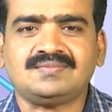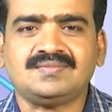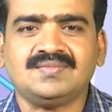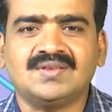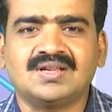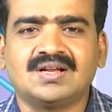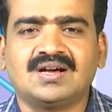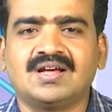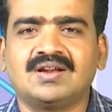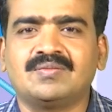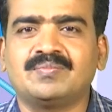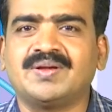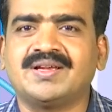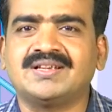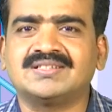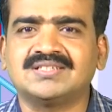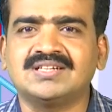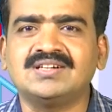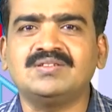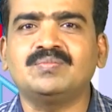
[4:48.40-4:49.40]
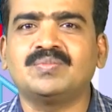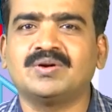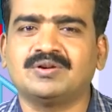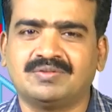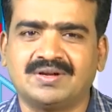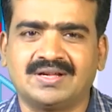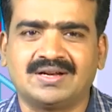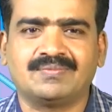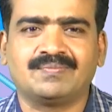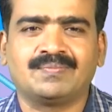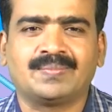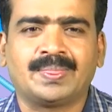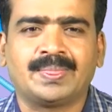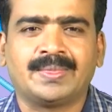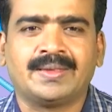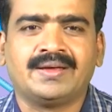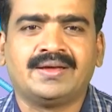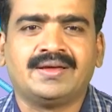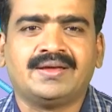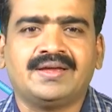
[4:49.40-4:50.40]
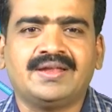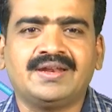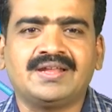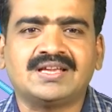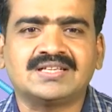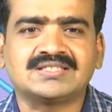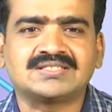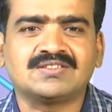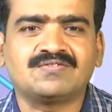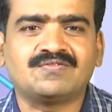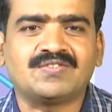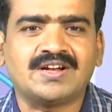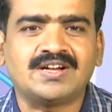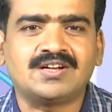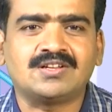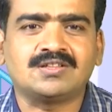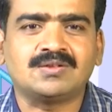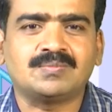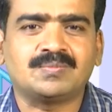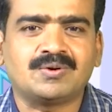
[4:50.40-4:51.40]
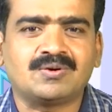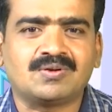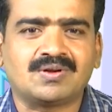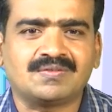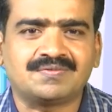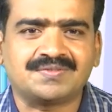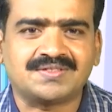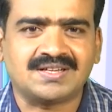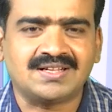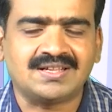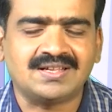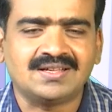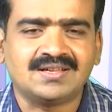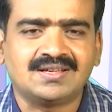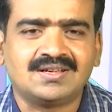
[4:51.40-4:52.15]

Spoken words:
or base and power. In case of 5 to the power of 3,